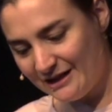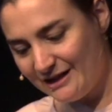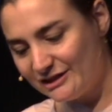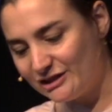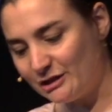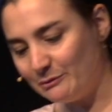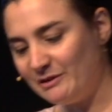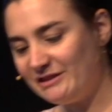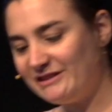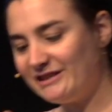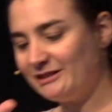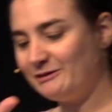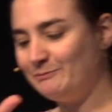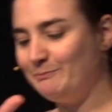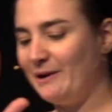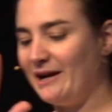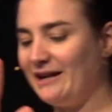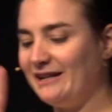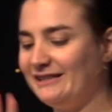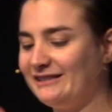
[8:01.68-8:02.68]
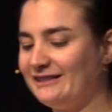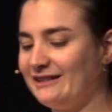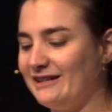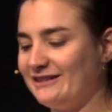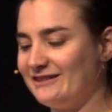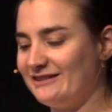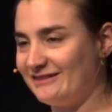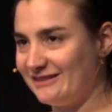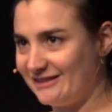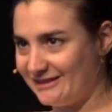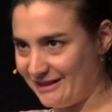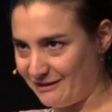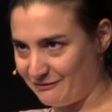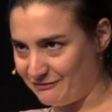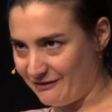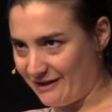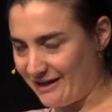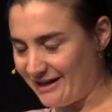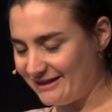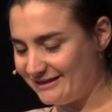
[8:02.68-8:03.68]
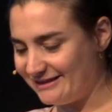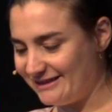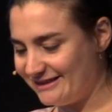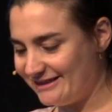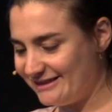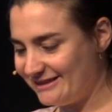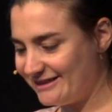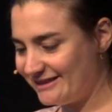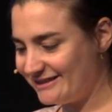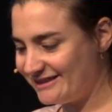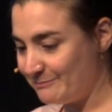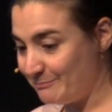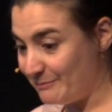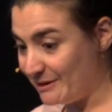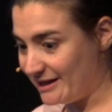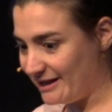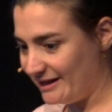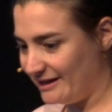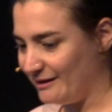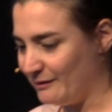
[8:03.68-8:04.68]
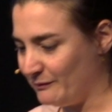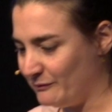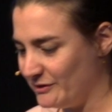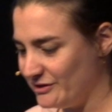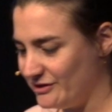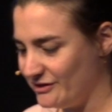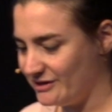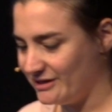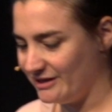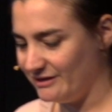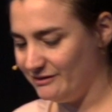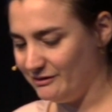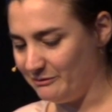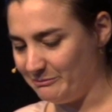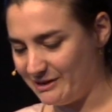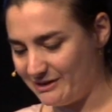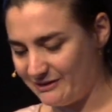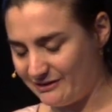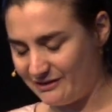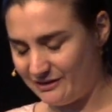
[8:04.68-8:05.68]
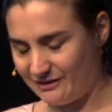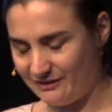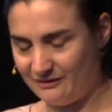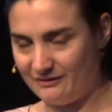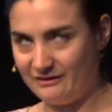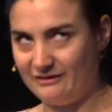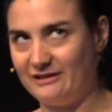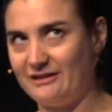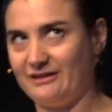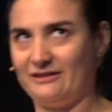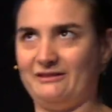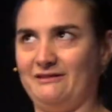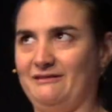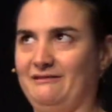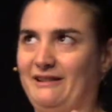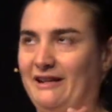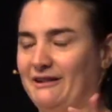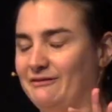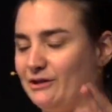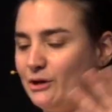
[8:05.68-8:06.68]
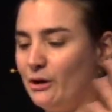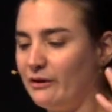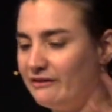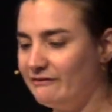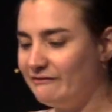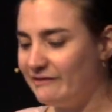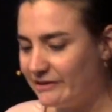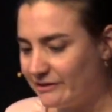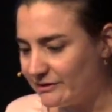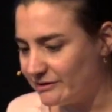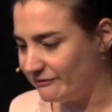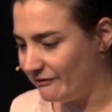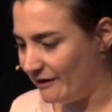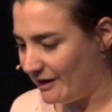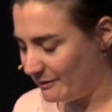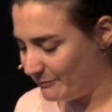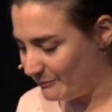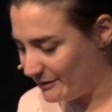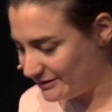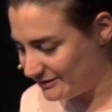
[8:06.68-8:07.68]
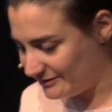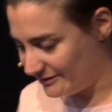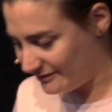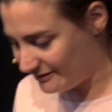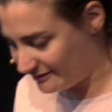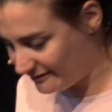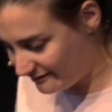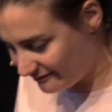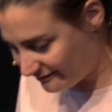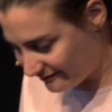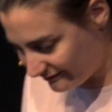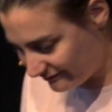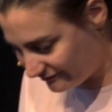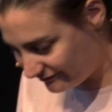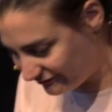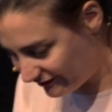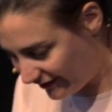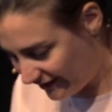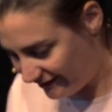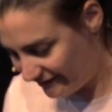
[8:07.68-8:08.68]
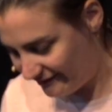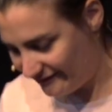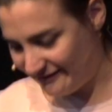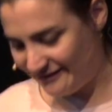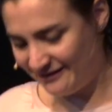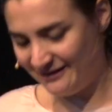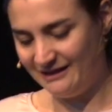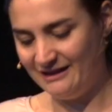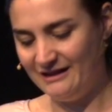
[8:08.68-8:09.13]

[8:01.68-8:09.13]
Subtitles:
So we just barely scratched the surface. This is just the beginning of what you can do, because just like recording video is fine, but it's not fun.